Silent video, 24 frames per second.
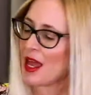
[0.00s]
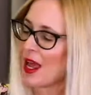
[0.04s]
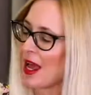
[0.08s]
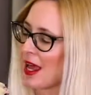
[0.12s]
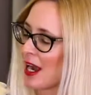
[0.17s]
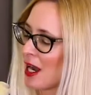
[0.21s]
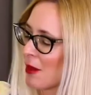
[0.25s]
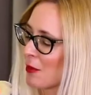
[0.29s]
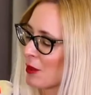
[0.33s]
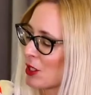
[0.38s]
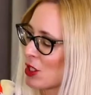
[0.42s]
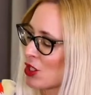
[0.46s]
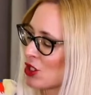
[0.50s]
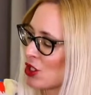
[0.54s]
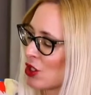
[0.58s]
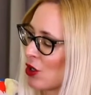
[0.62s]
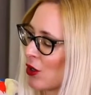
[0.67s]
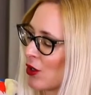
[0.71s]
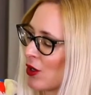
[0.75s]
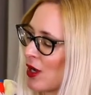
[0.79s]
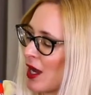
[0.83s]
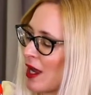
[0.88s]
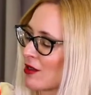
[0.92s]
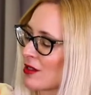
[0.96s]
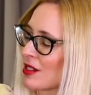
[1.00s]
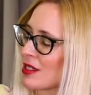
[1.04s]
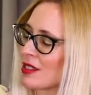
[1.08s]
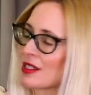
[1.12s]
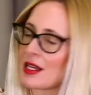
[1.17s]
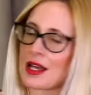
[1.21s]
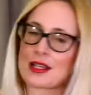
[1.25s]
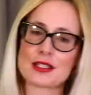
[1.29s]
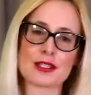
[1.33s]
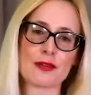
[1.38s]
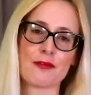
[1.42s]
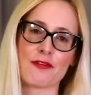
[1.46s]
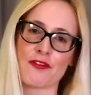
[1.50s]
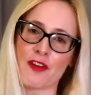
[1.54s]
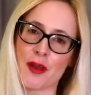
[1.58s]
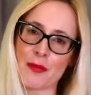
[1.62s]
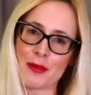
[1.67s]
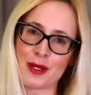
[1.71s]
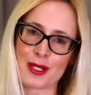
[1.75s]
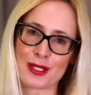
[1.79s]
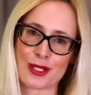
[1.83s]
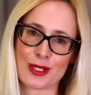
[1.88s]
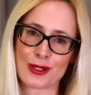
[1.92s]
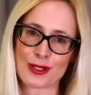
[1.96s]
And I'm going to show you how to style some
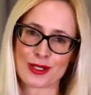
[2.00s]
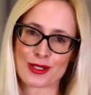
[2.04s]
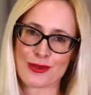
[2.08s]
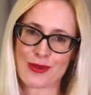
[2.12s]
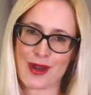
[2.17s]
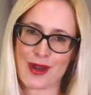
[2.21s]
fabulous looks